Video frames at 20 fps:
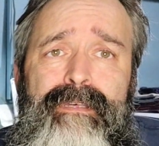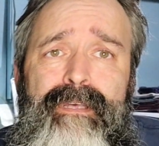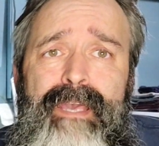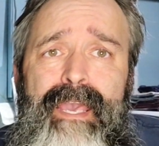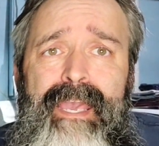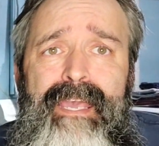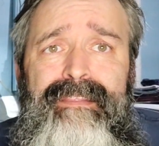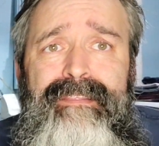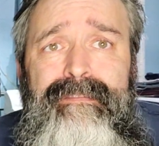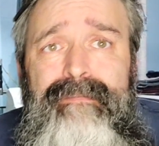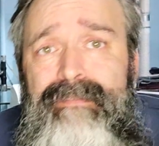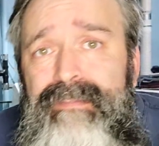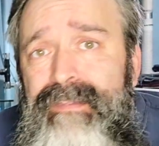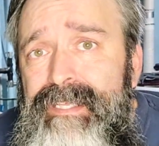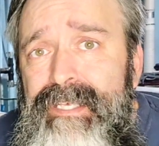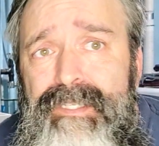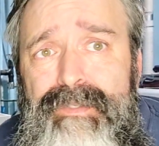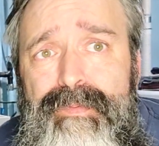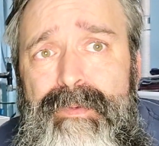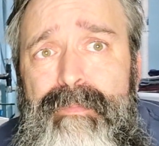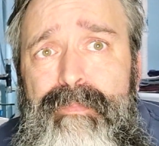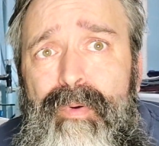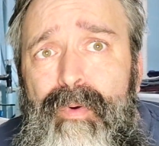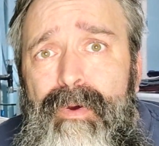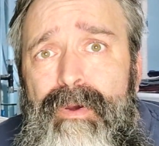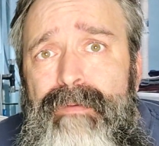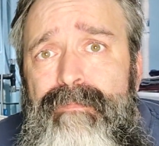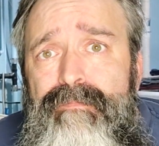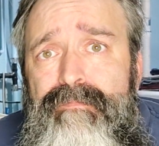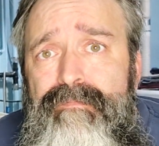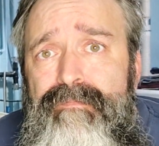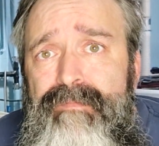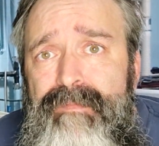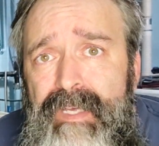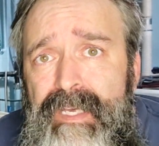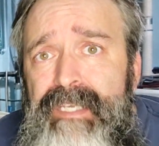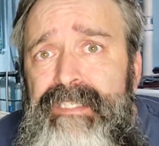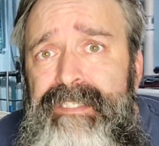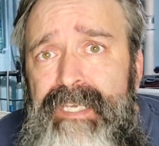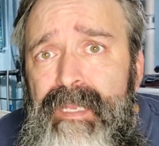And this report
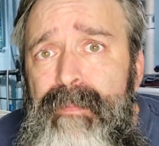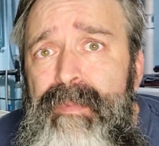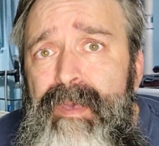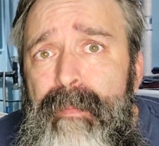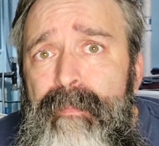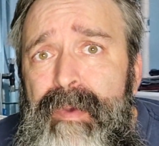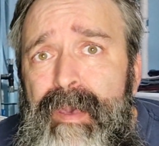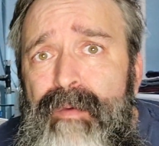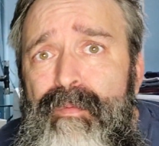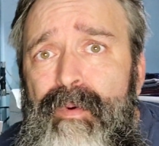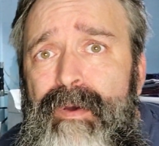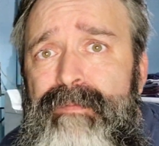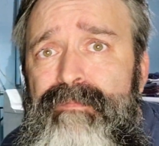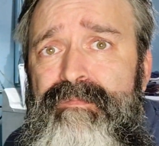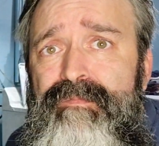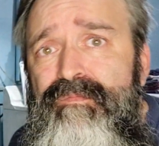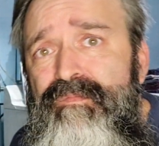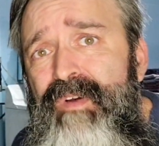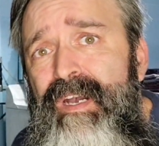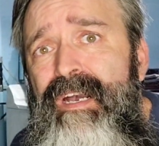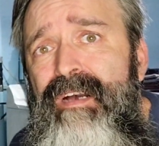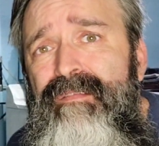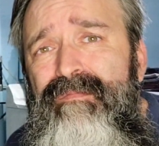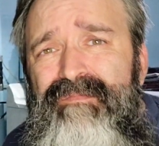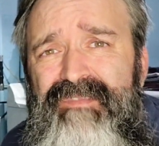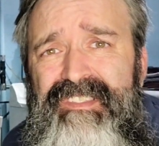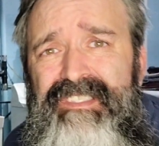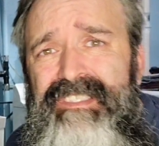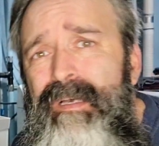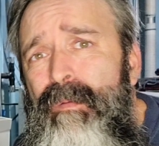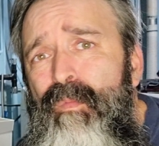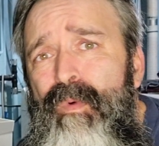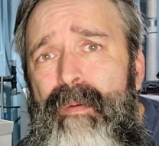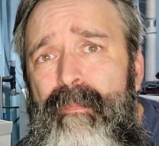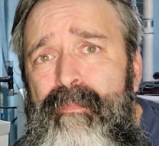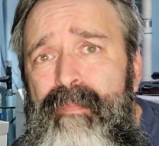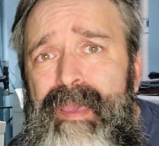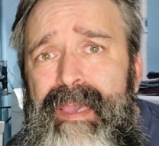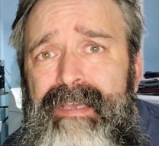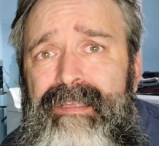is going to be a big one. Well,
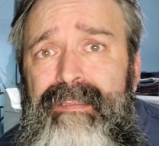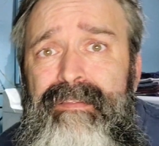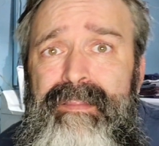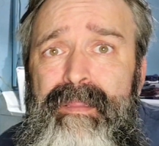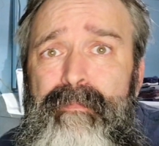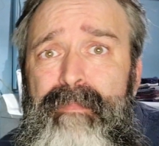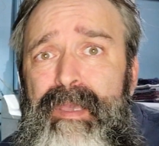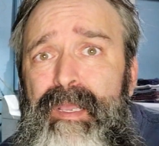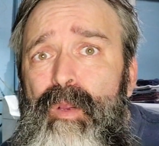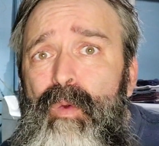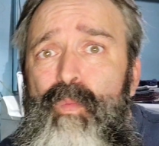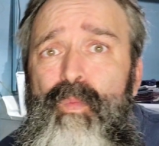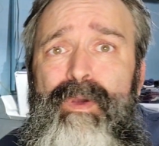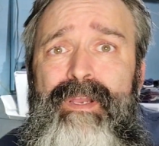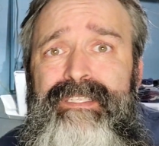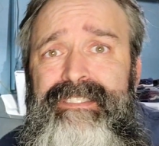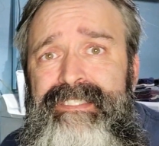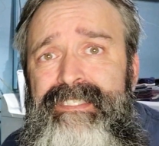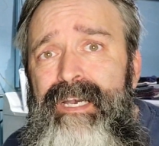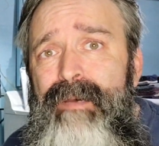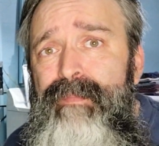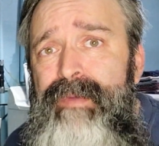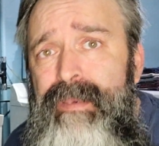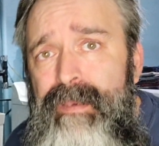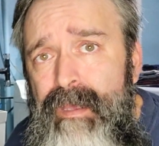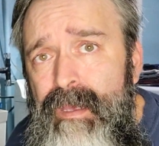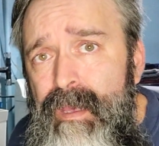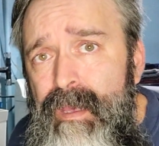somewhat big. The bigger one's coming.